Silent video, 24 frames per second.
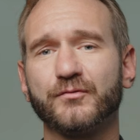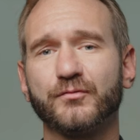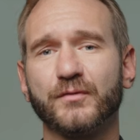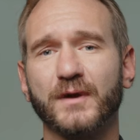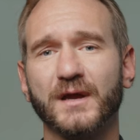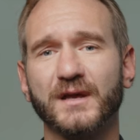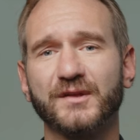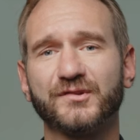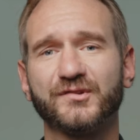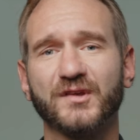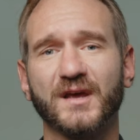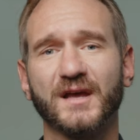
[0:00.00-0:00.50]

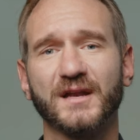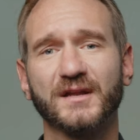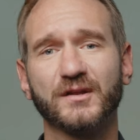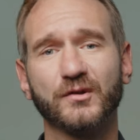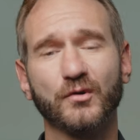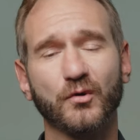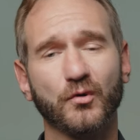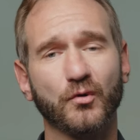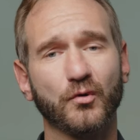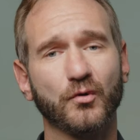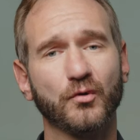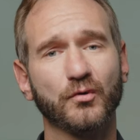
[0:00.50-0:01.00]
rates at an
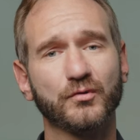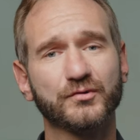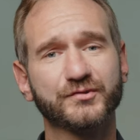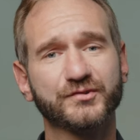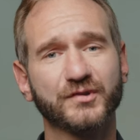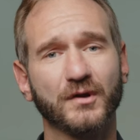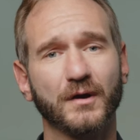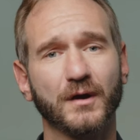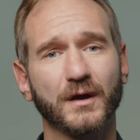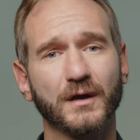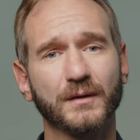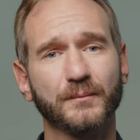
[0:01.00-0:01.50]
all
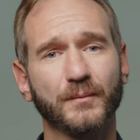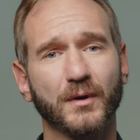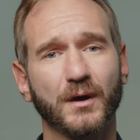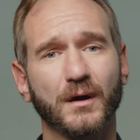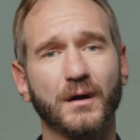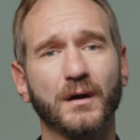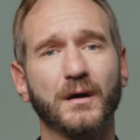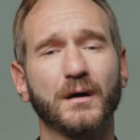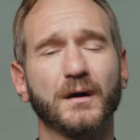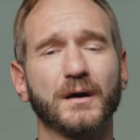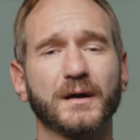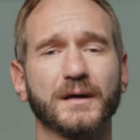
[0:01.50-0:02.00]
time
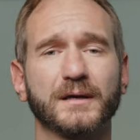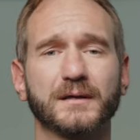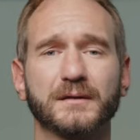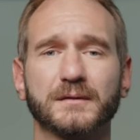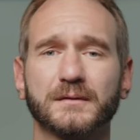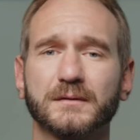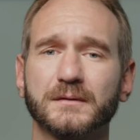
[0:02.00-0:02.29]
high,